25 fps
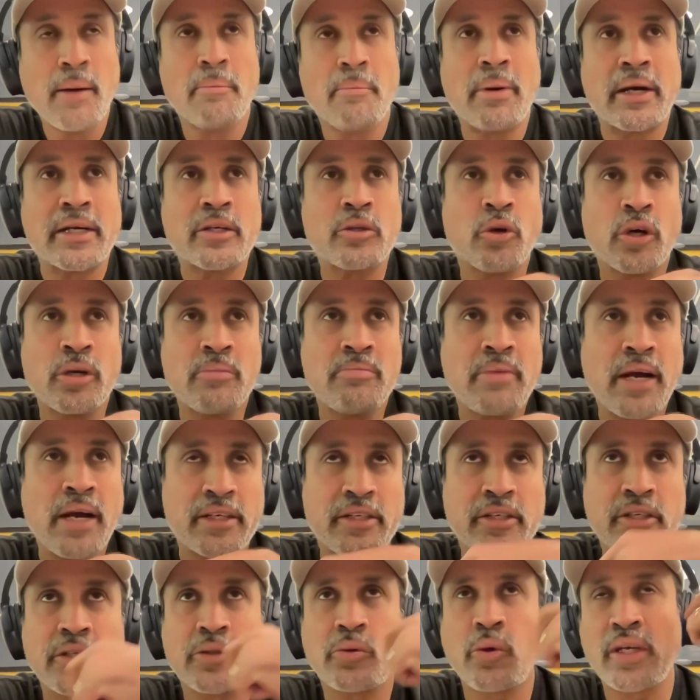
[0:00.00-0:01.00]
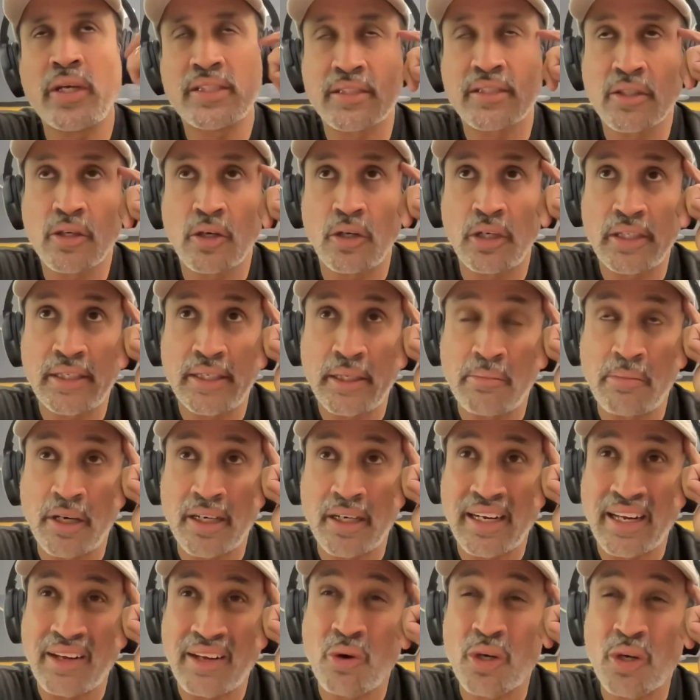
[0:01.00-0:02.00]
But going back to your question, Colleen,
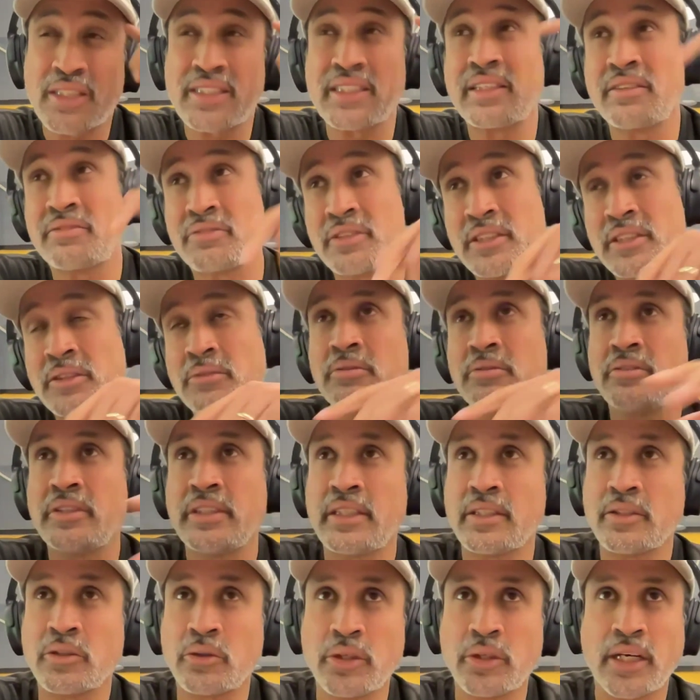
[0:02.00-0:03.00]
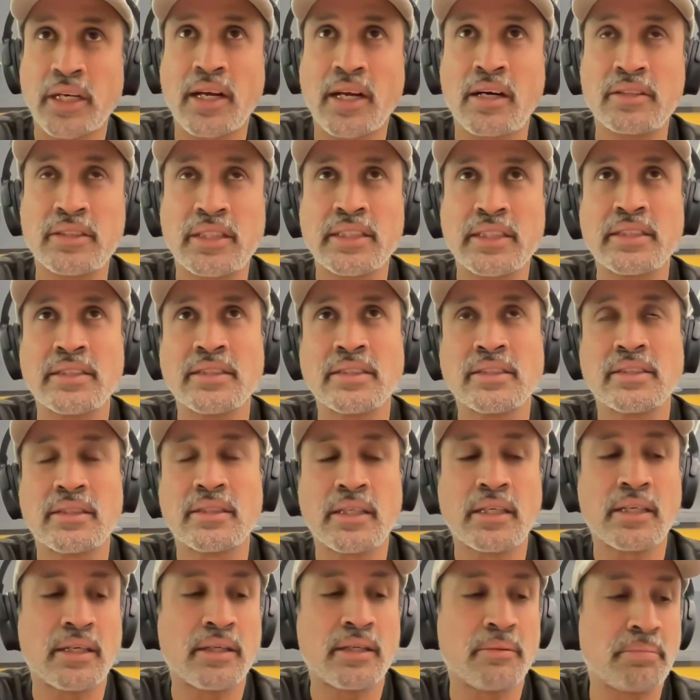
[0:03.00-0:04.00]
about like what's the difference between a good accounting
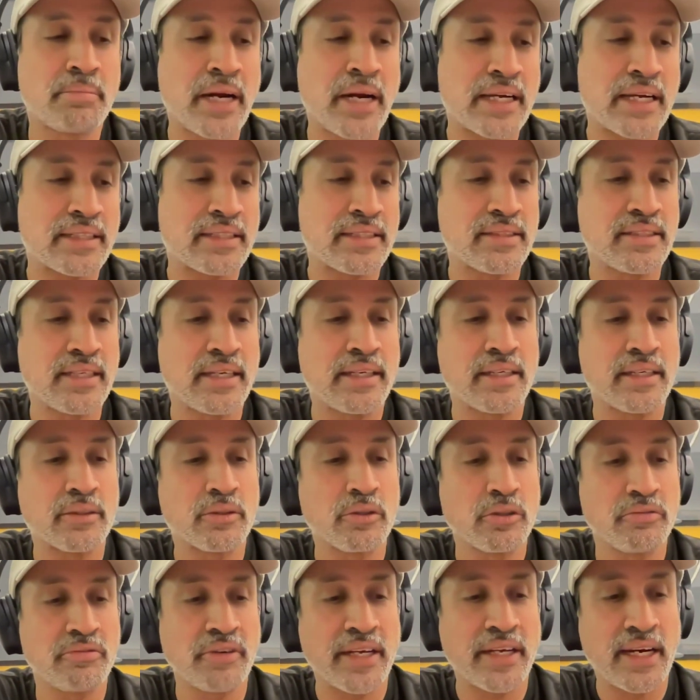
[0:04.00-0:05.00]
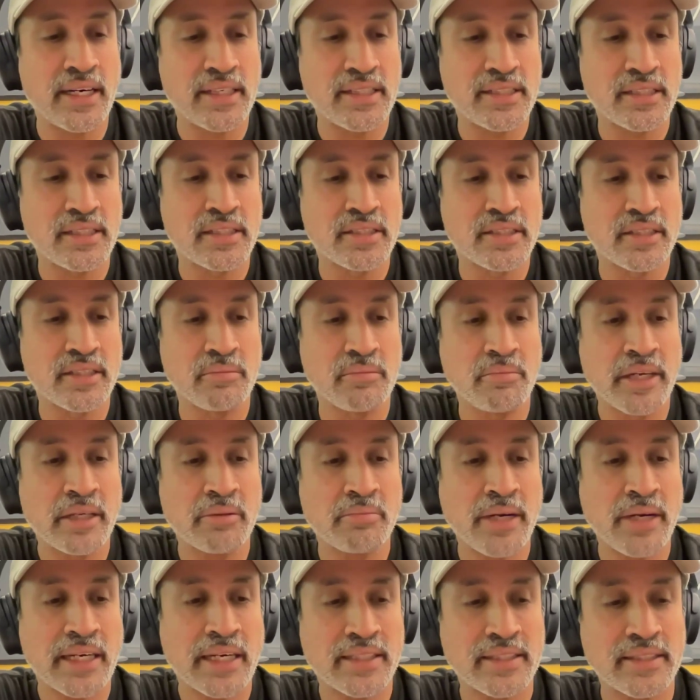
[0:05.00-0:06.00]
practice and a good financial decision-making
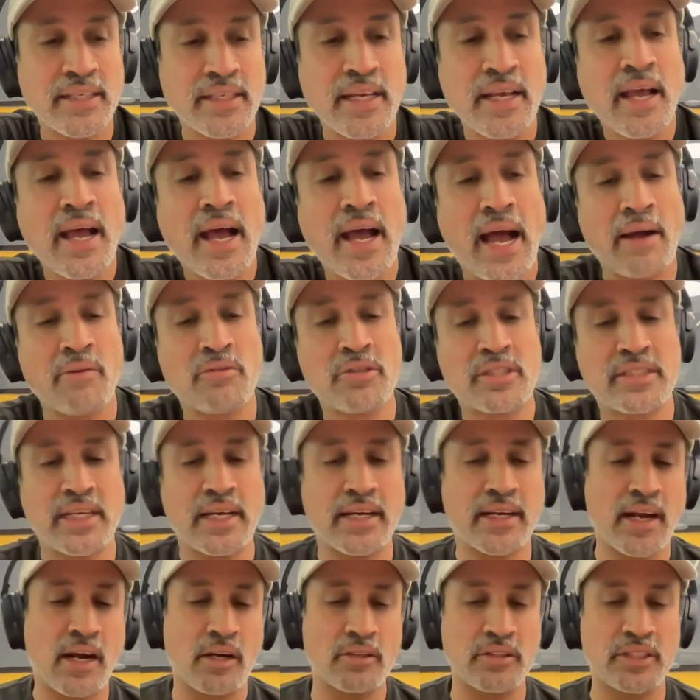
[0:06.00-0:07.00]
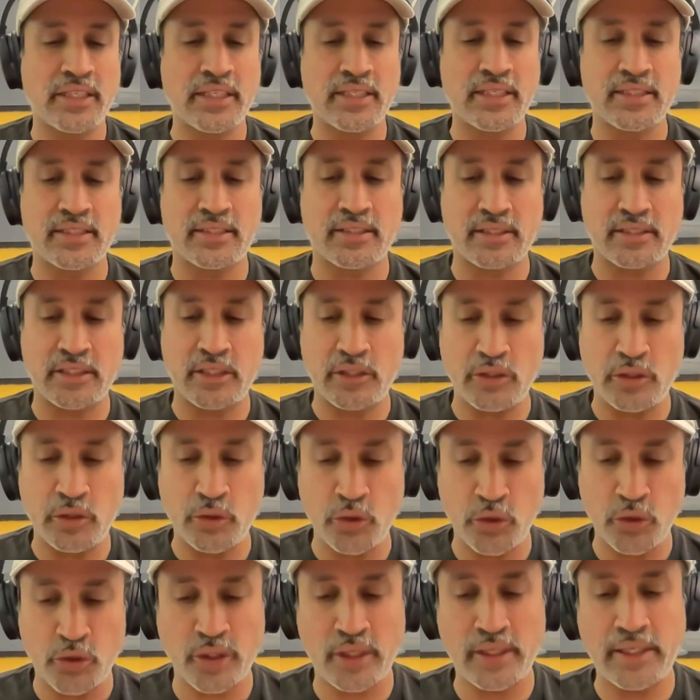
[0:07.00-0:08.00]
practice, I would say accounting is
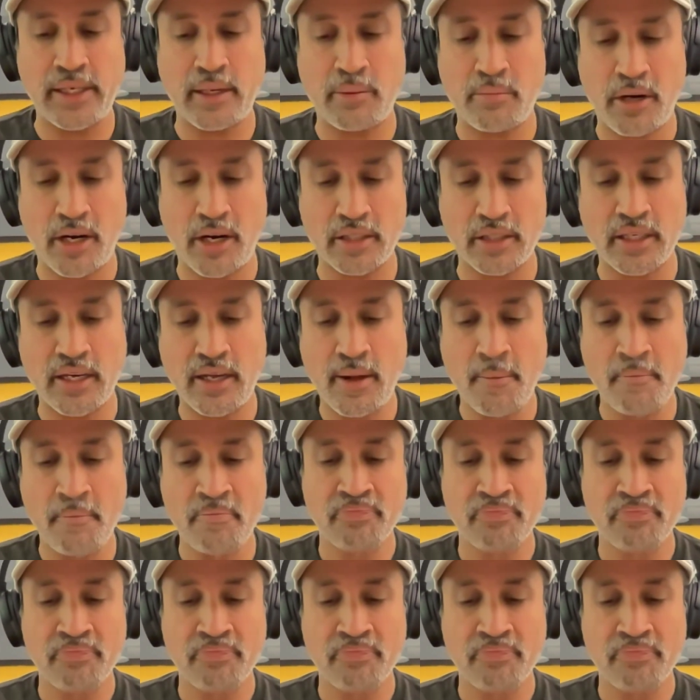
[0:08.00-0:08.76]
usually about